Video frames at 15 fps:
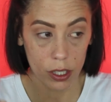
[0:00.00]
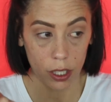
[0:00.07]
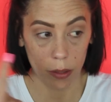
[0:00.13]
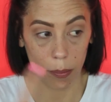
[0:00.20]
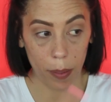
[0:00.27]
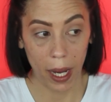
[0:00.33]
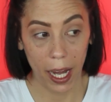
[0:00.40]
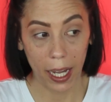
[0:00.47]
to
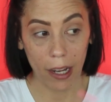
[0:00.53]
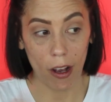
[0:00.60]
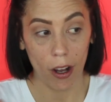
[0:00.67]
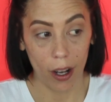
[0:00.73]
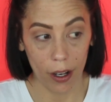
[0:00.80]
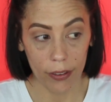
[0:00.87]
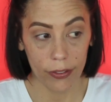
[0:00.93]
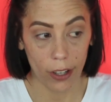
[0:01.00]
pay
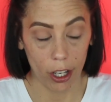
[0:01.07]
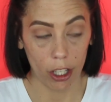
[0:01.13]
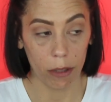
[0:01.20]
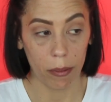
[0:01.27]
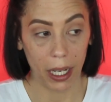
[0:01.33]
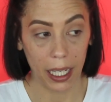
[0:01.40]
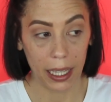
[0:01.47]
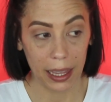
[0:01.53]
off on
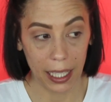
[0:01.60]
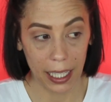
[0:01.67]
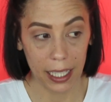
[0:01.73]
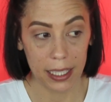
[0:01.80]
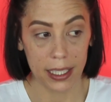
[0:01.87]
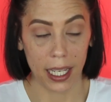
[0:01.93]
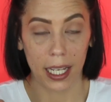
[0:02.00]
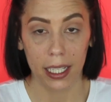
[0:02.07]
my
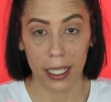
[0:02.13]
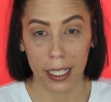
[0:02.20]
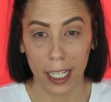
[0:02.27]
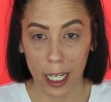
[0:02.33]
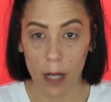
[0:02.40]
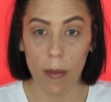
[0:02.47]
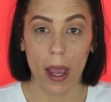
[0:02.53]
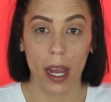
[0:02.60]
lids. I had to
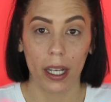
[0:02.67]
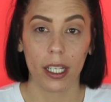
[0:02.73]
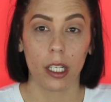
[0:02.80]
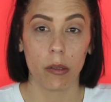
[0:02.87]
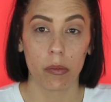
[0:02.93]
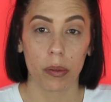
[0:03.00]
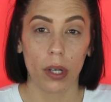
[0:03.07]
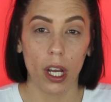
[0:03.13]
keep
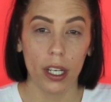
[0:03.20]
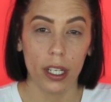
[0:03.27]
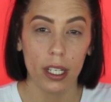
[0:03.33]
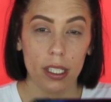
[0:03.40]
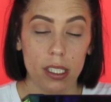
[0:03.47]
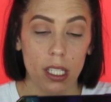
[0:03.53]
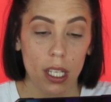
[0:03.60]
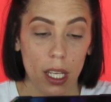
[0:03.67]
adding
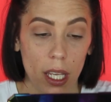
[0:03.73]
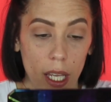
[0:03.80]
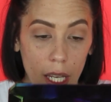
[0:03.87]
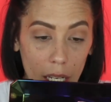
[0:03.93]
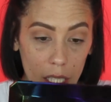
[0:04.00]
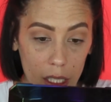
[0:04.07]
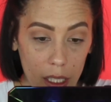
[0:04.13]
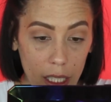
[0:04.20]
product
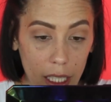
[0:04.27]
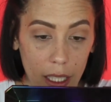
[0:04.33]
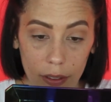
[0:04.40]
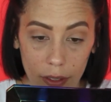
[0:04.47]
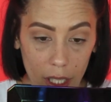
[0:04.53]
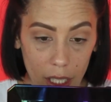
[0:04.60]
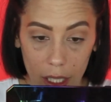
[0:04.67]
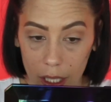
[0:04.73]
and
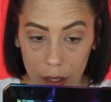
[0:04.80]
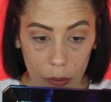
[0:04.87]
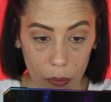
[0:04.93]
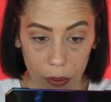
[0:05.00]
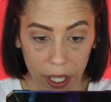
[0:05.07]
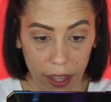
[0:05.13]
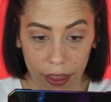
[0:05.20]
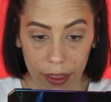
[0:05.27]
even
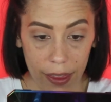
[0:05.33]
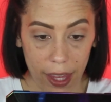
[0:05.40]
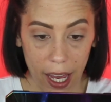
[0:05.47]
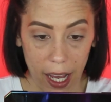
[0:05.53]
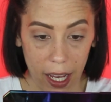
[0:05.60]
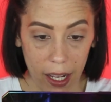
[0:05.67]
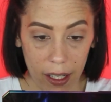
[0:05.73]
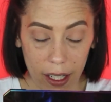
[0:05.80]
with
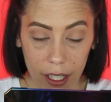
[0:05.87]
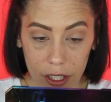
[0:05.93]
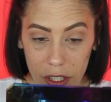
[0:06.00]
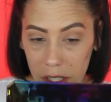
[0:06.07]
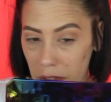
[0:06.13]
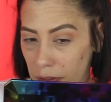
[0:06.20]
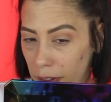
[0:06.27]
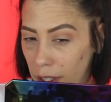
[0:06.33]
that I
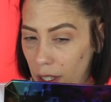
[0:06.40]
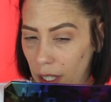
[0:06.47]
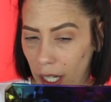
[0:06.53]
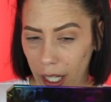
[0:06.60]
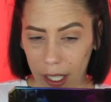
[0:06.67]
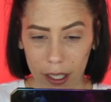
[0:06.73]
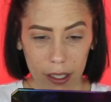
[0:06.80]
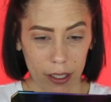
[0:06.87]
just feel
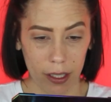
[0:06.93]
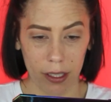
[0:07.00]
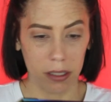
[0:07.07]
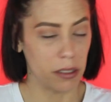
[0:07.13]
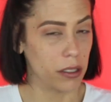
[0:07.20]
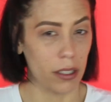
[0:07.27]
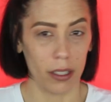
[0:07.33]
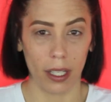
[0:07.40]
like
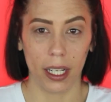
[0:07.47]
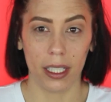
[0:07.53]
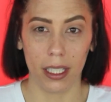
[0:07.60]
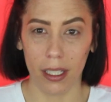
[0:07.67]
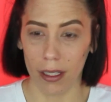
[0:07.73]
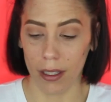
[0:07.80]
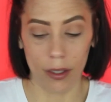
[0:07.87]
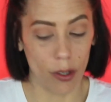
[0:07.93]
ugh, I
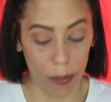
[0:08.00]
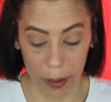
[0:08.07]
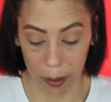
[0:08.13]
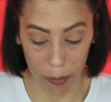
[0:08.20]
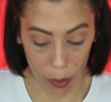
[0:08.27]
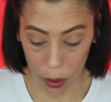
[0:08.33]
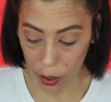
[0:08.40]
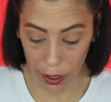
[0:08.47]
need a little bit
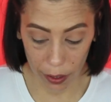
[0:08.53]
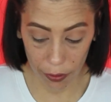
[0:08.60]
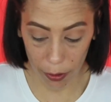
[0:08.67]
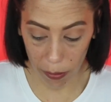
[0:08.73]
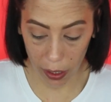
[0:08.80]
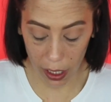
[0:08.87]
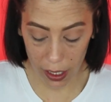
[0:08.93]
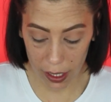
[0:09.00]
more
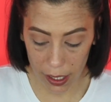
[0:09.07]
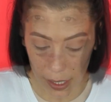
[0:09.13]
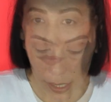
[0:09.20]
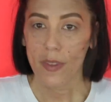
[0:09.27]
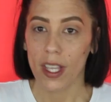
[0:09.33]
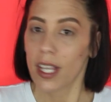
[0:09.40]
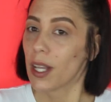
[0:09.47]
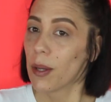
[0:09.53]
from this
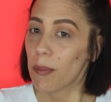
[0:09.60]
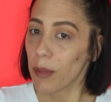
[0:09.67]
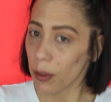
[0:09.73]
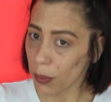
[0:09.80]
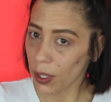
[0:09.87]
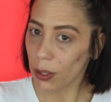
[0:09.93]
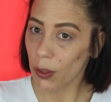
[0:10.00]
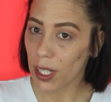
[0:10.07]
but
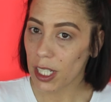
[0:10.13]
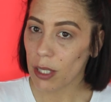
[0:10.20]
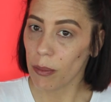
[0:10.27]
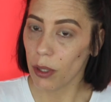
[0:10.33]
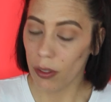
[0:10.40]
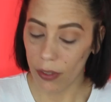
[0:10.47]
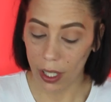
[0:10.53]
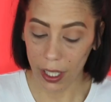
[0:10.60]
we're going to
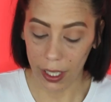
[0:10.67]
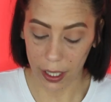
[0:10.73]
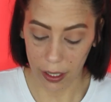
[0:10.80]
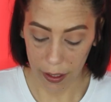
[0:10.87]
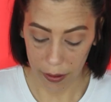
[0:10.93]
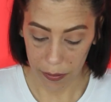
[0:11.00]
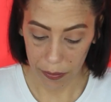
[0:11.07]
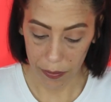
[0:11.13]
move on.